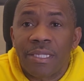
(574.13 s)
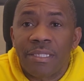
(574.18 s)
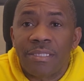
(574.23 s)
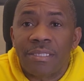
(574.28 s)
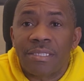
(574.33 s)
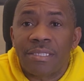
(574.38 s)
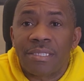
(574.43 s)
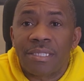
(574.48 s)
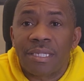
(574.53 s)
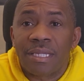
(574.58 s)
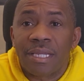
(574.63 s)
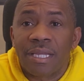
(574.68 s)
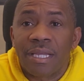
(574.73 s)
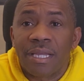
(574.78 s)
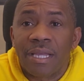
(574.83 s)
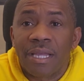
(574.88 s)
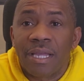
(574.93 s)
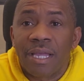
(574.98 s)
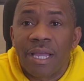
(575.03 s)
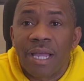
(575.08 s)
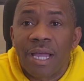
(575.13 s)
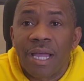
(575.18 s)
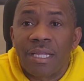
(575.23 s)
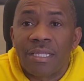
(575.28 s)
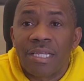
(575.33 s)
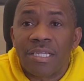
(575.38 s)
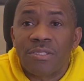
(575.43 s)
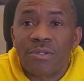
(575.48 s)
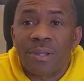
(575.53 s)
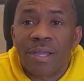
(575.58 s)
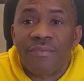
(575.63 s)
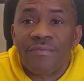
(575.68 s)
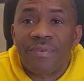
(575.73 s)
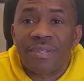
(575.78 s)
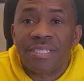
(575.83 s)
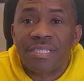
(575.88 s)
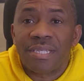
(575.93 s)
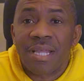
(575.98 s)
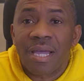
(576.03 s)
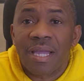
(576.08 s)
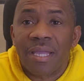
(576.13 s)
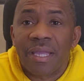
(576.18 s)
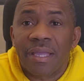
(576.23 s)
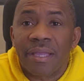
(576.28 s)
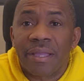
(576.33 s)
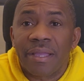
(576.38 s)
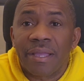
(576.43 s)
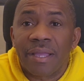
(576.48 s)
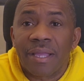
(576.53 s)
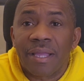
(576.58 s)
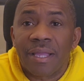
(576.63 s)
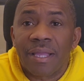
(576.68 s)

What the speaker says: 8 and let's look at verse 9.